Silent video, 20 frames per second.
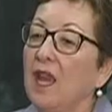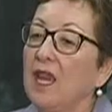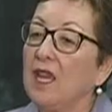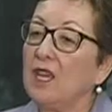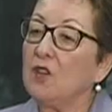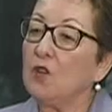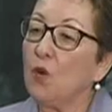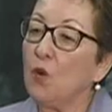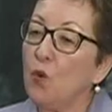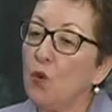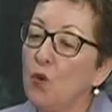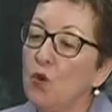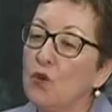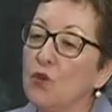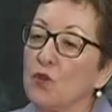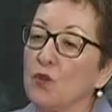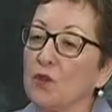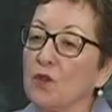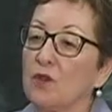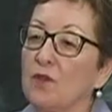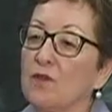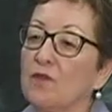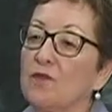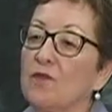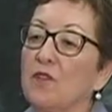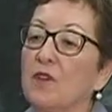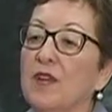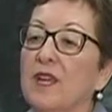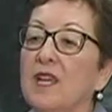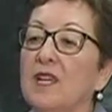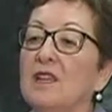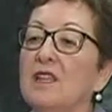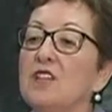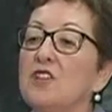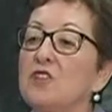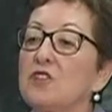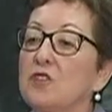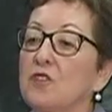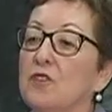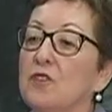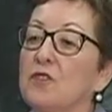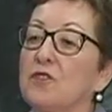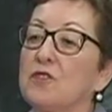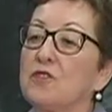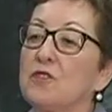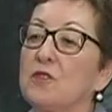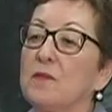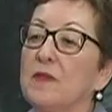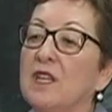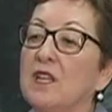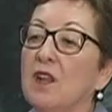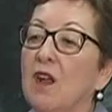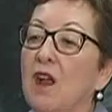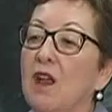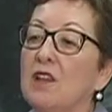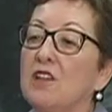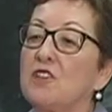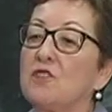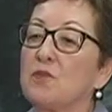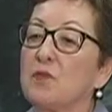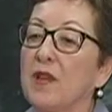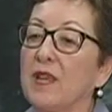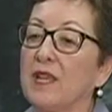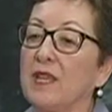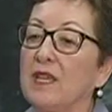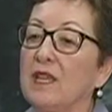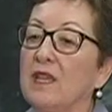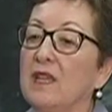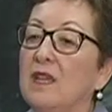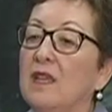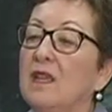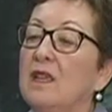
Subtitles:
In order for English learners to be college ready,